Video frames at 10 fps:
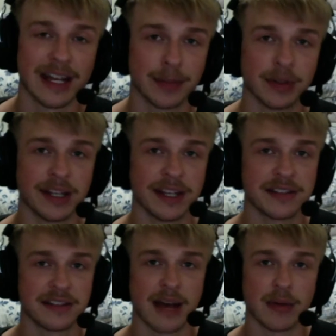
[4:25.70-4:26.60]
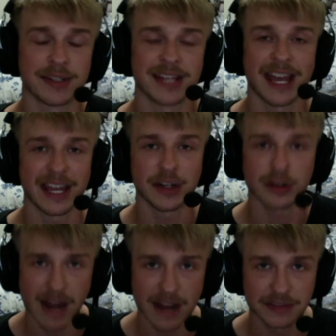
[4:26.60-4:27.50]
place that was
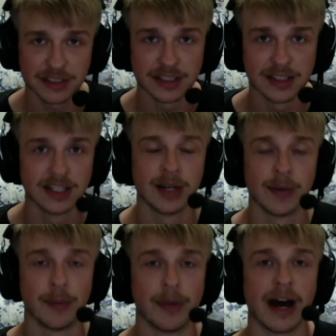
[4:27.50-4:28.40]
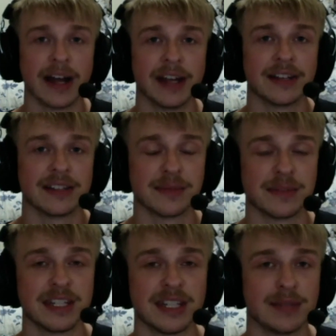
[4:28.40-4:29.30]
handcrafted by some
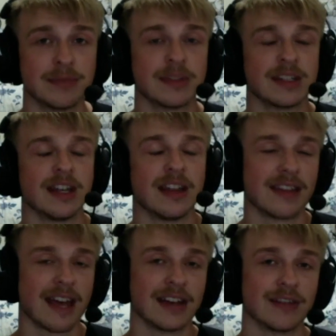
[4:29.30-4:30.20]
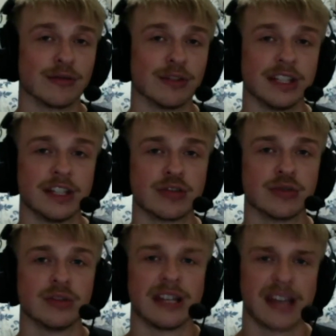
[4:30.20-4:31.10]
team that really
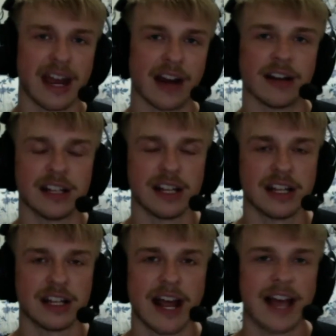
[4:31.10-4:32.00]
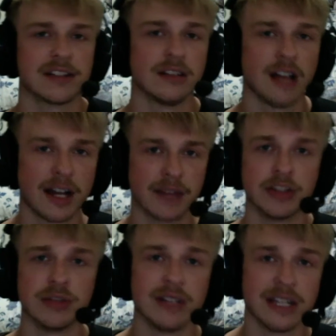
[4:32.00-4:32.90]
truly cared. It has a lot of
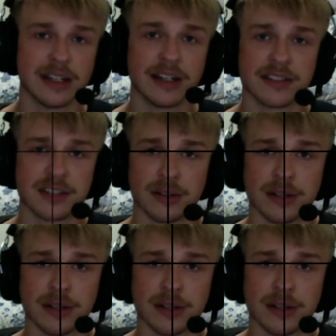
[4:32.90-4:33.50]
uniqueness to it.